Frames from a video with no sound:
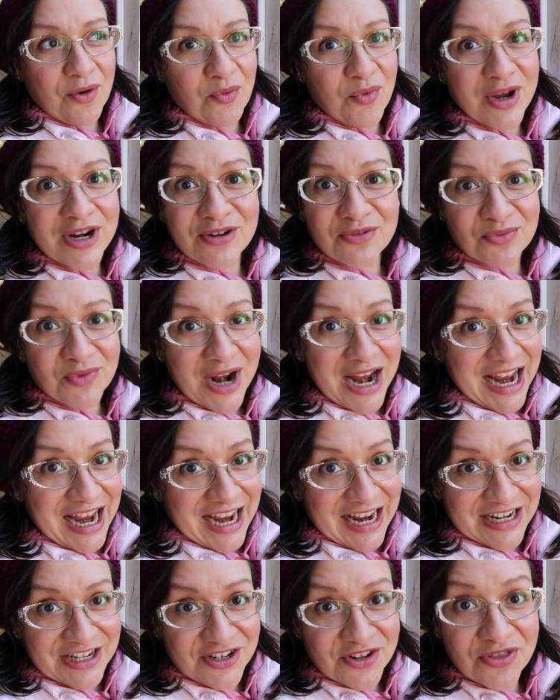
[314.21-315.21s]
when it
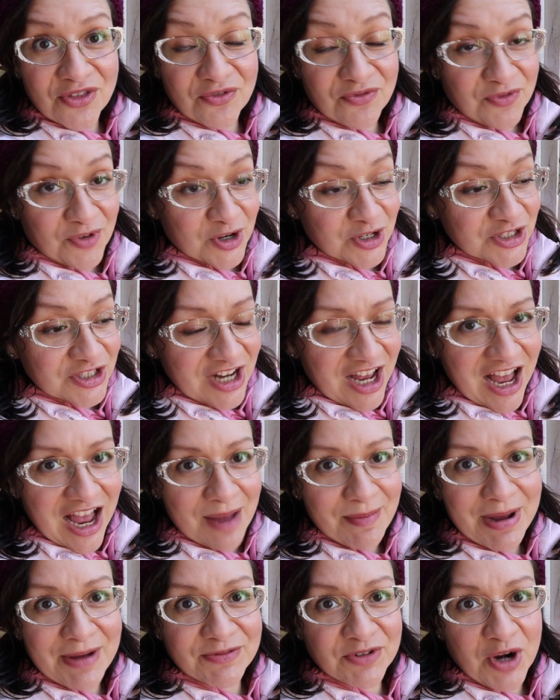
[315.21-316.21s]
rained, the first
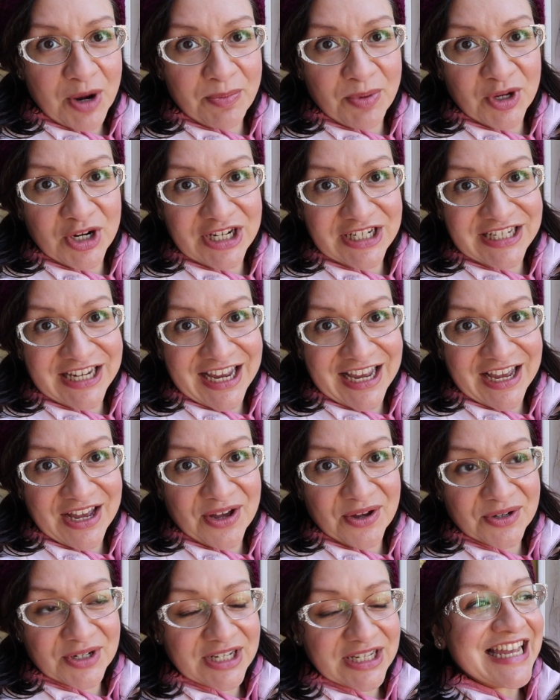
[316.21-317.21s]
time after I put it
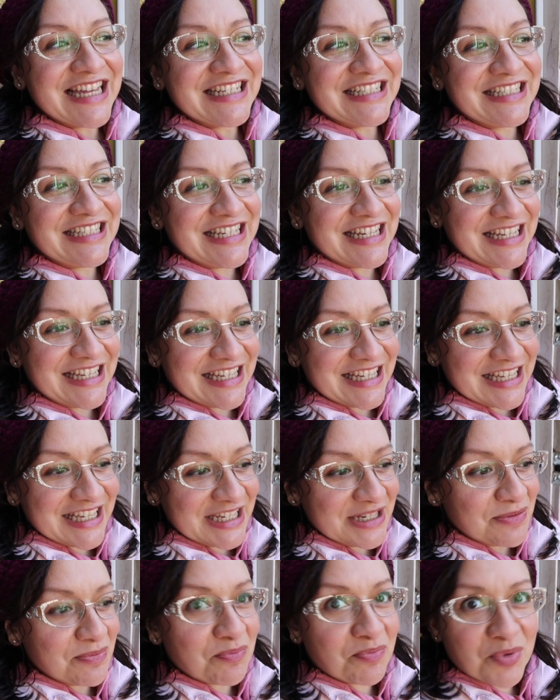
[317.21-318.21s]
down, it
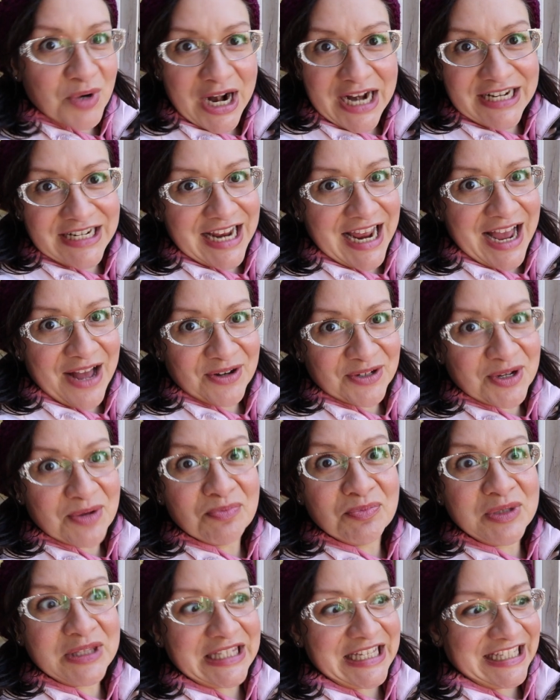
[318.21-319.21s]
did break down
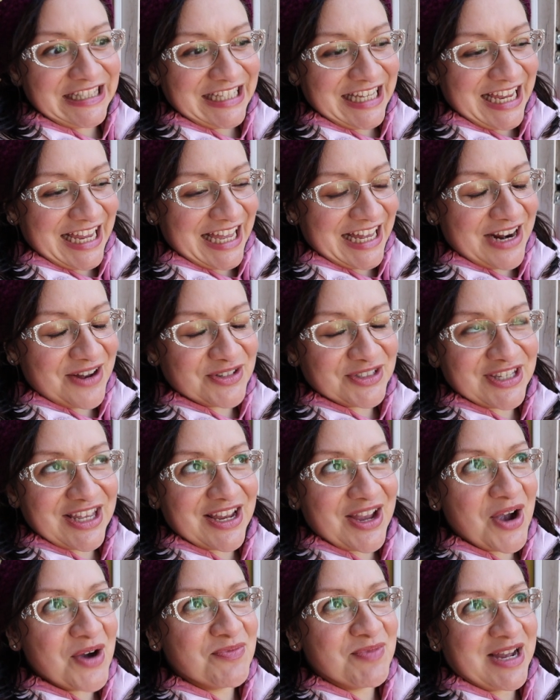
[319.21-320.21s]
completely. And I was
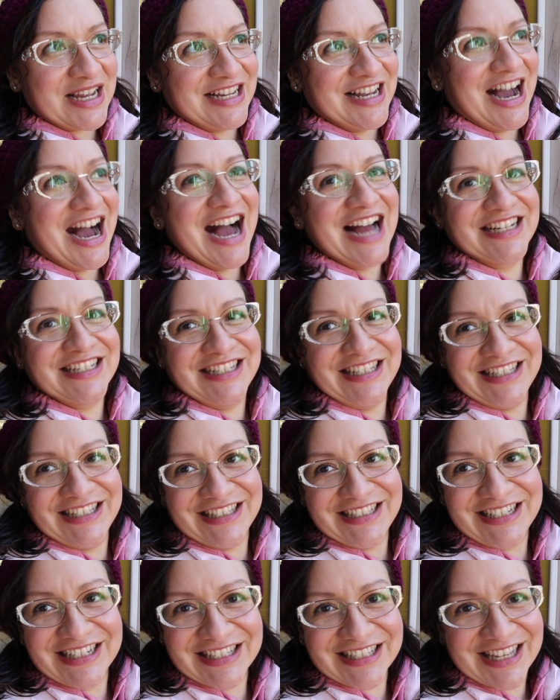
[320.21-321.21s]
like, oh my gosh, this
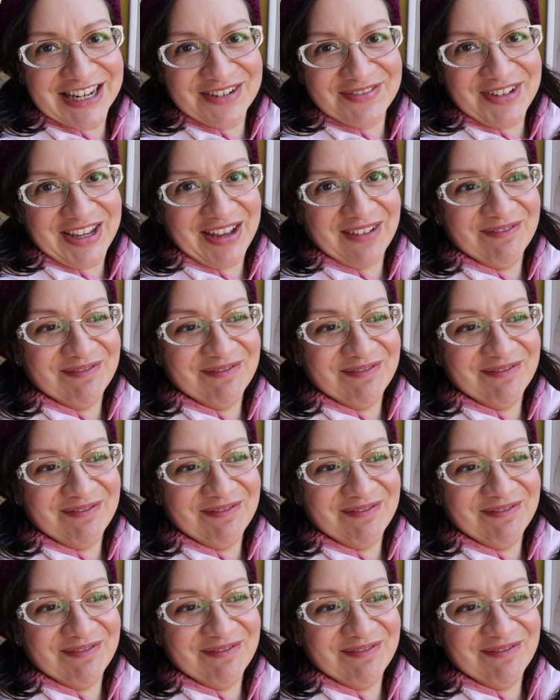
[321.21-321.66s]
is just gonna be a